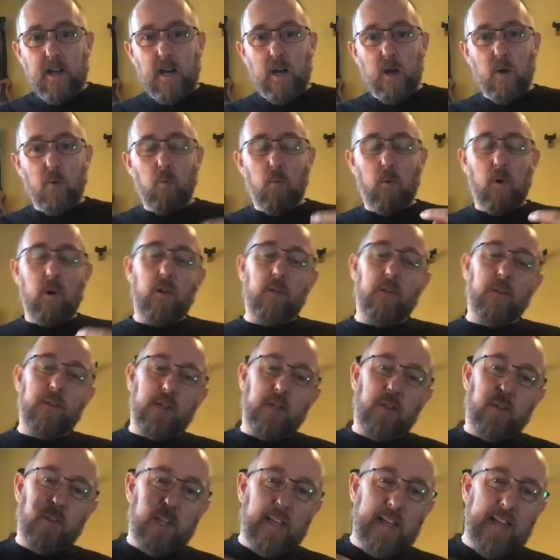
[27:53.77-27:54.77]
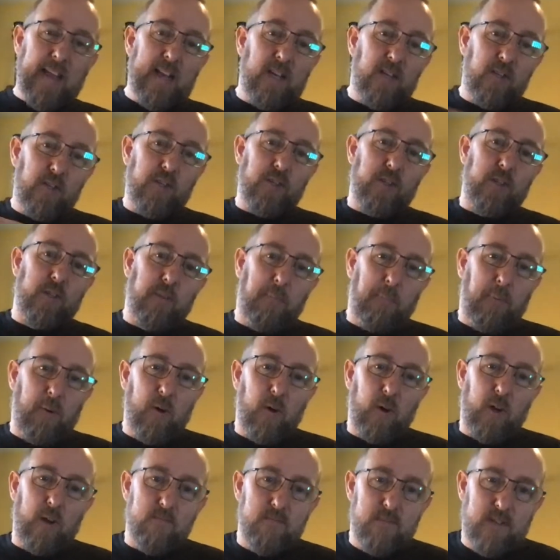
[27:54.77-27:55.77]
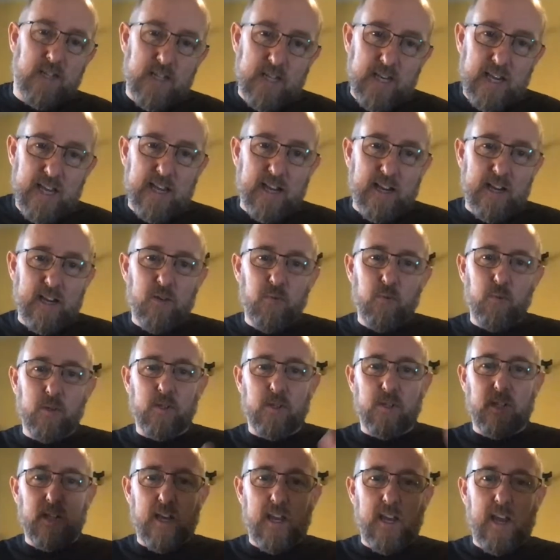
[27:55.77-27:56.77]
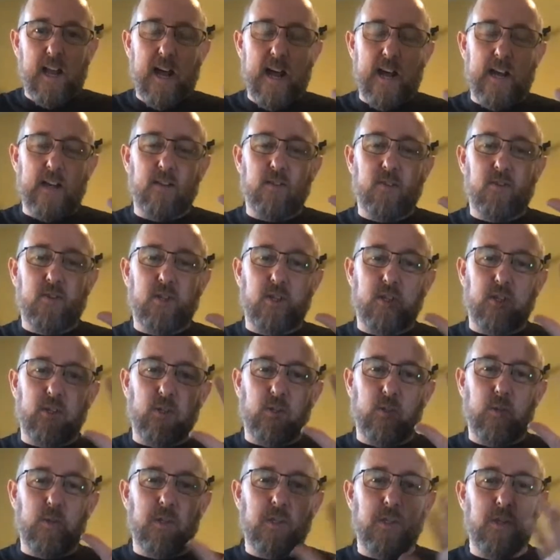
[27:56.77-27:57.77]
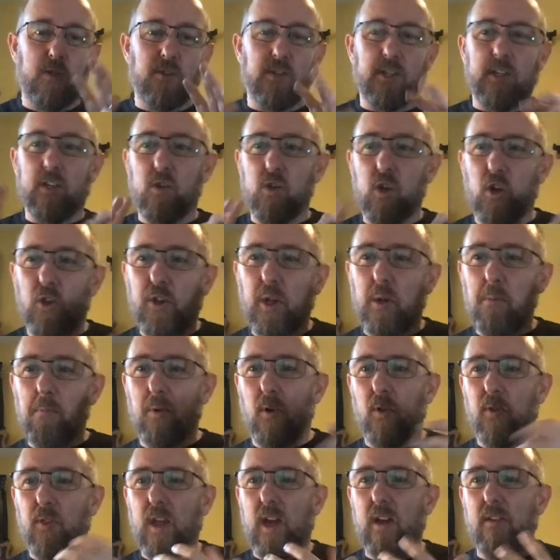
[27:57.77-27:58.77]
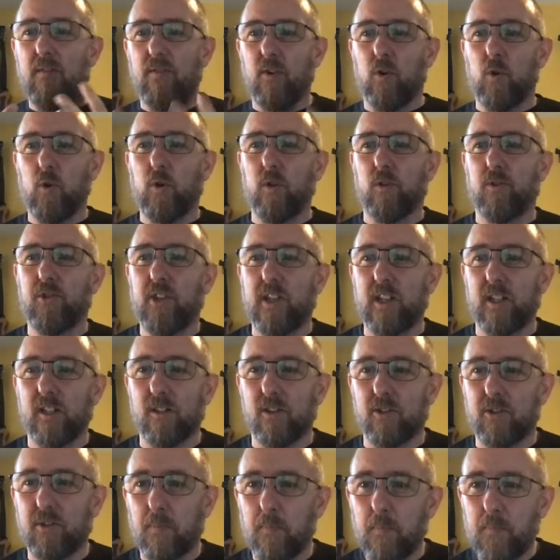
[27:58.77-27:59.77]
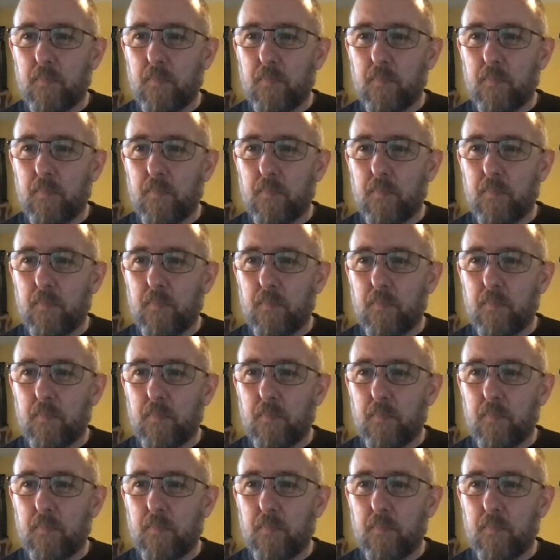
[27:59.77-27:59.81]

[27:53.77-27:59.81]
And what the guests on the program did was they had to, using nothing but their vocal skills,